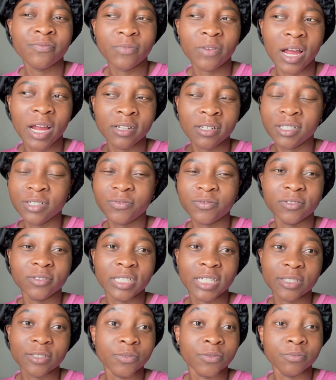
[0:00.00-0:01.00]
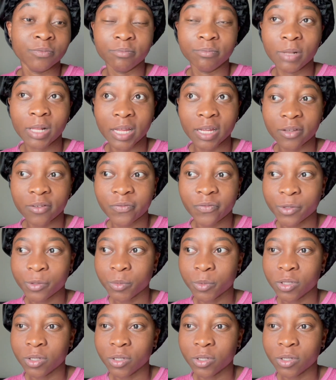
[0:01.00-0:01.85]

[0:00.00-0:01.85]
didn't even get to like film a